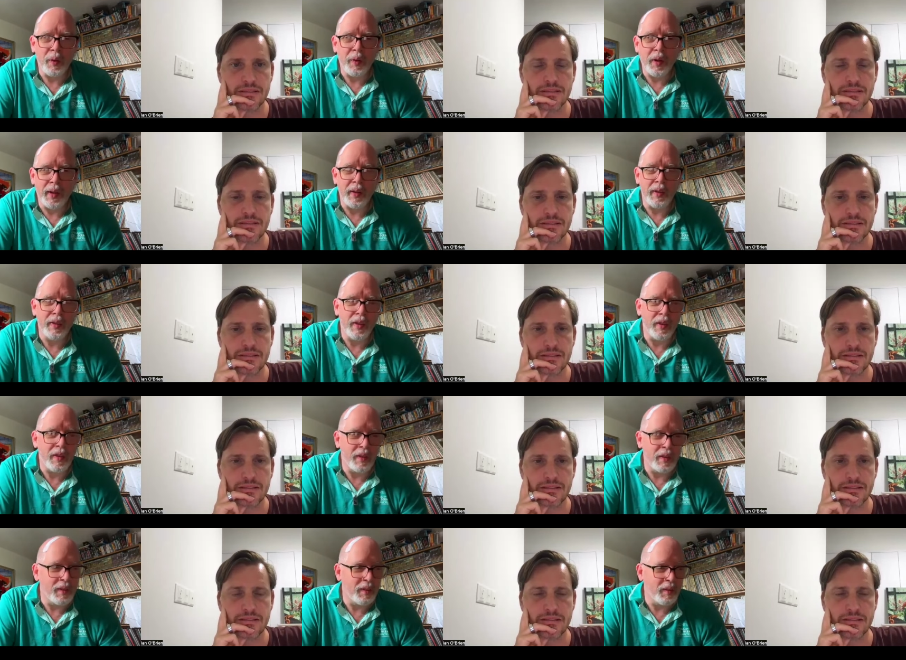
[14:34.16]
Speaker 1: challenges
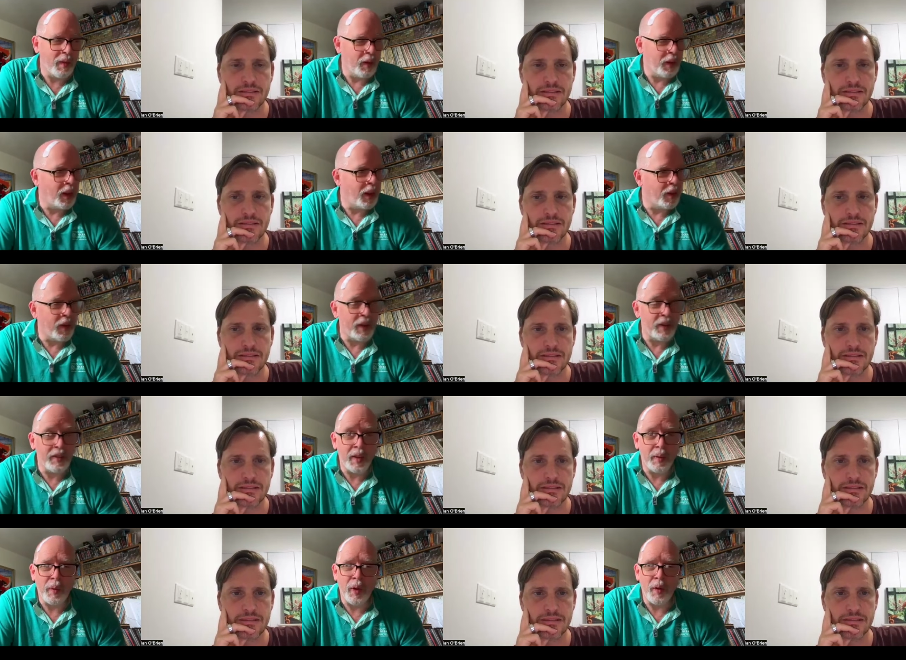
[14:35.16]
and you know
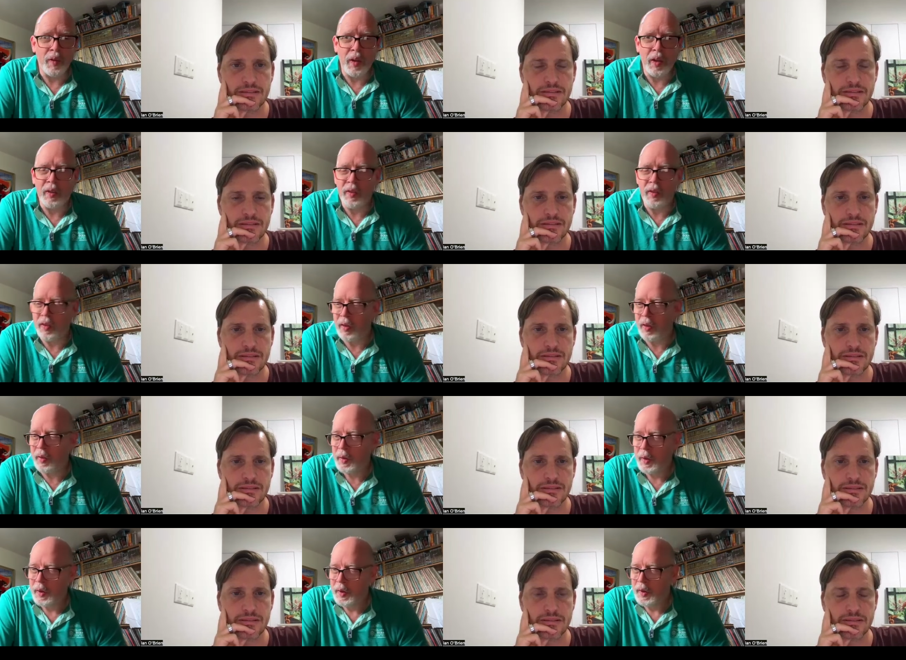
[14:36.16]
eventually moving into
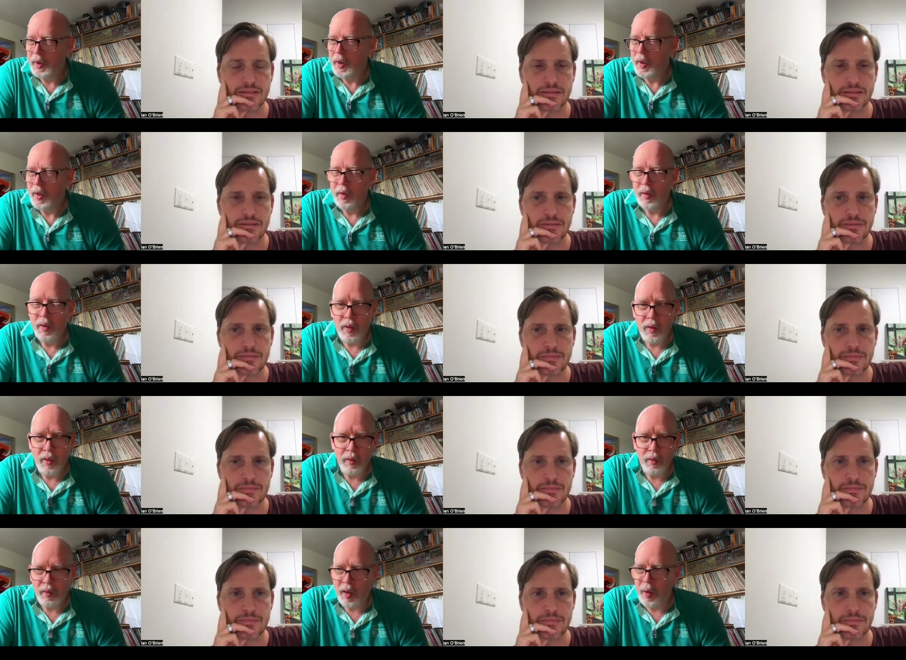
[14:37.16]
the
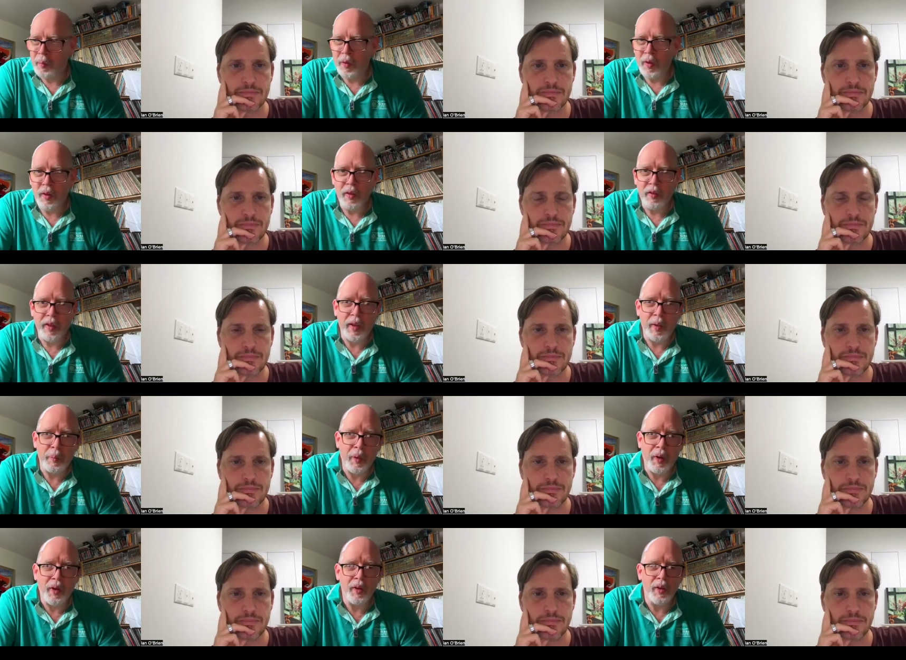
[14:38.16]
realms of the dreaded
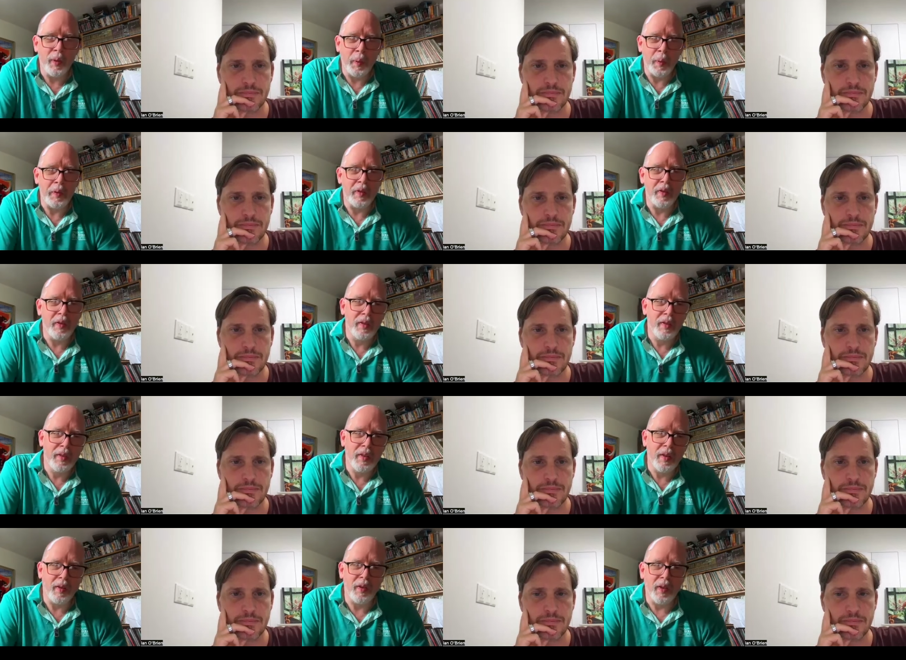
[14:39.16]
bar chords and
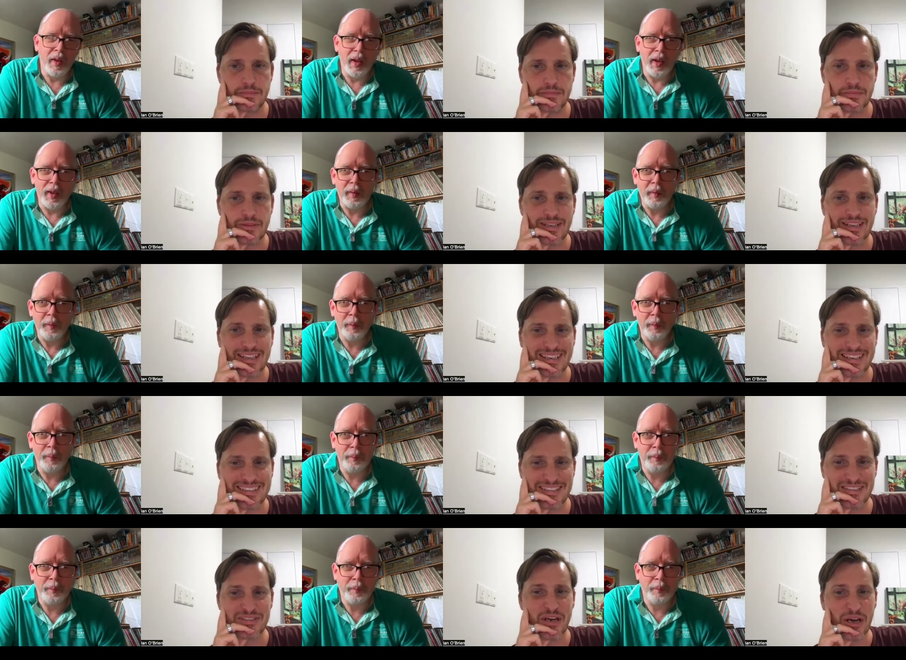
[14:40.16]
stuff
Speaker 2: like that.
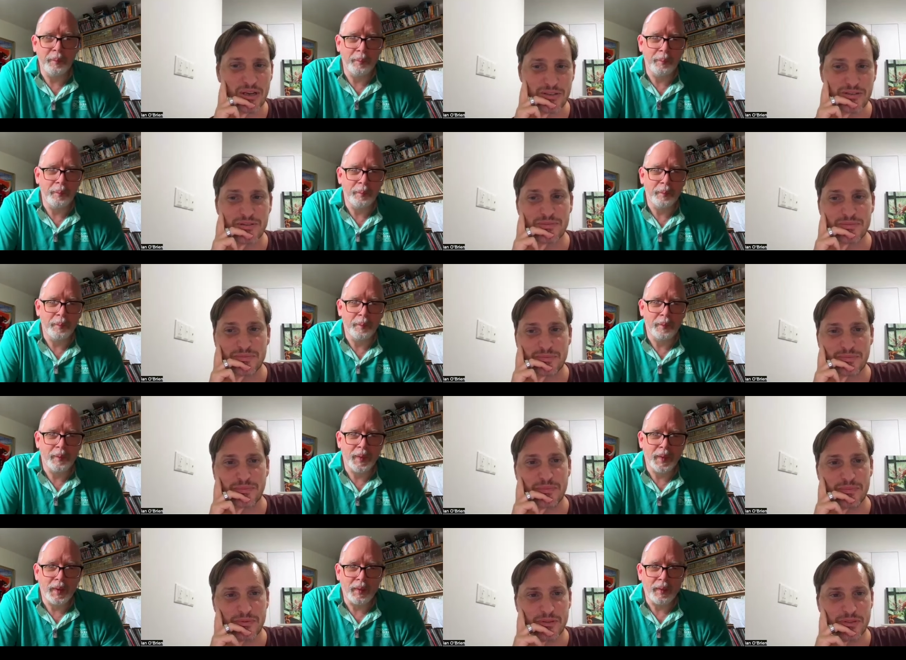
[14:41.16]
Do you, are you?
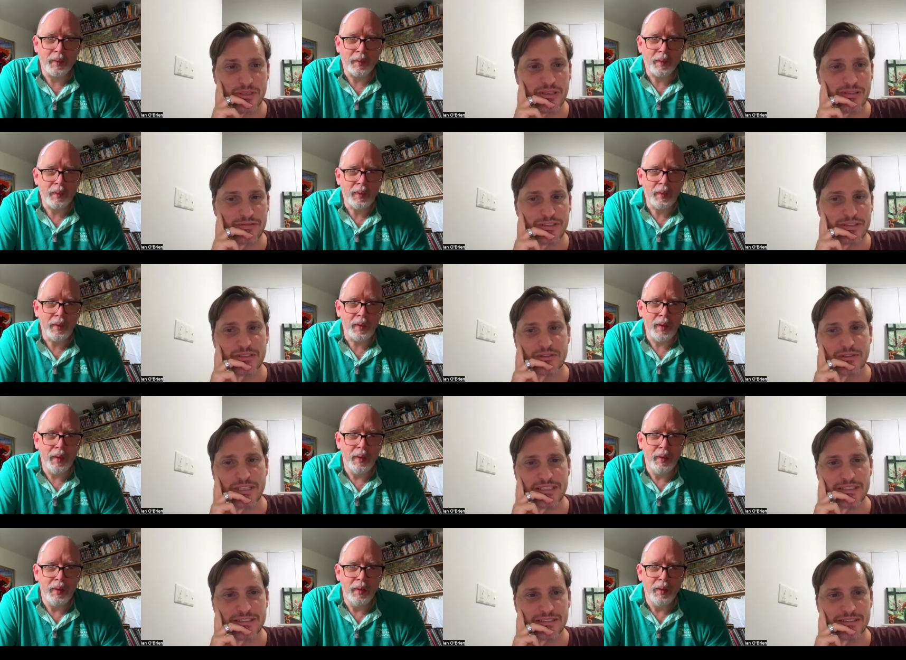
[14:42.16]
Do they feel
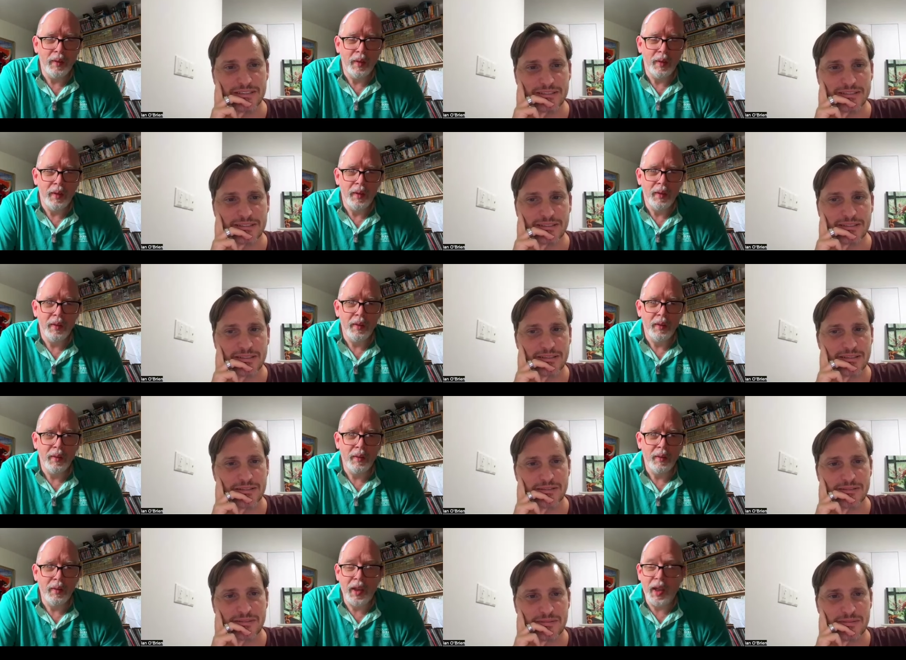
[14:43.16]
dreaded?
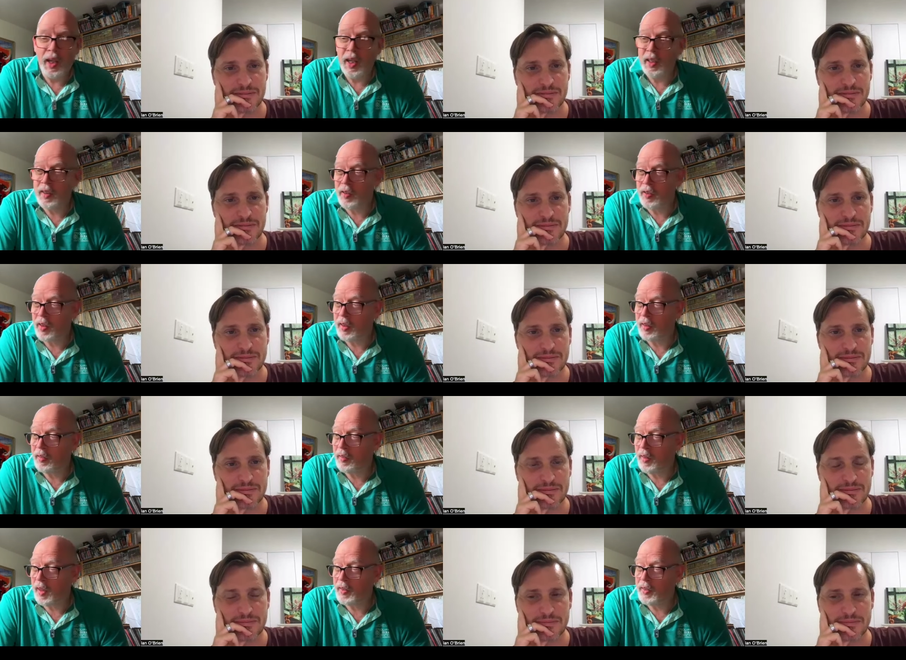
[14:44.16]
Speaker 1: Yeah, because they
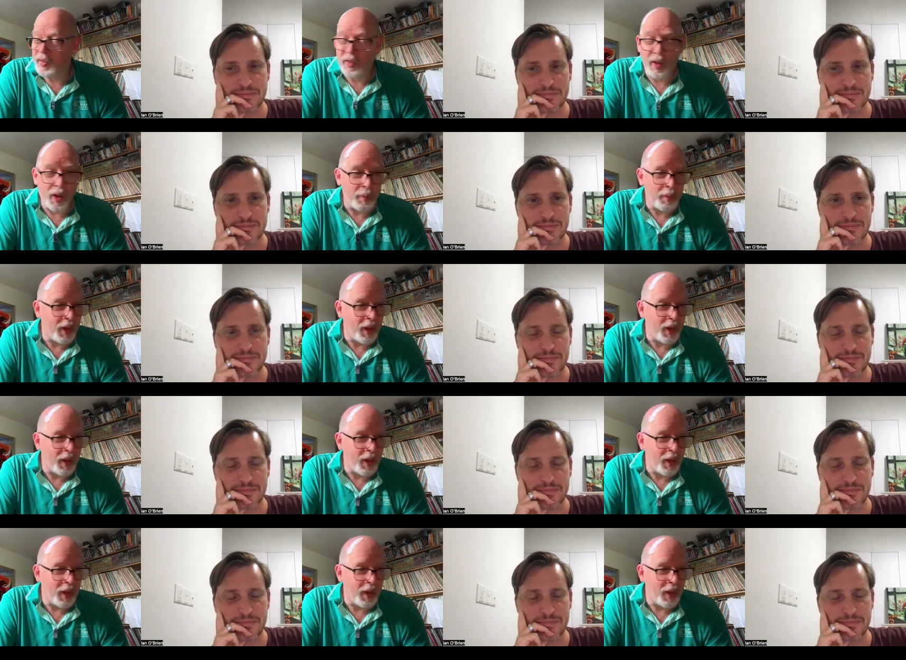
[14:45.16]
they just hurt my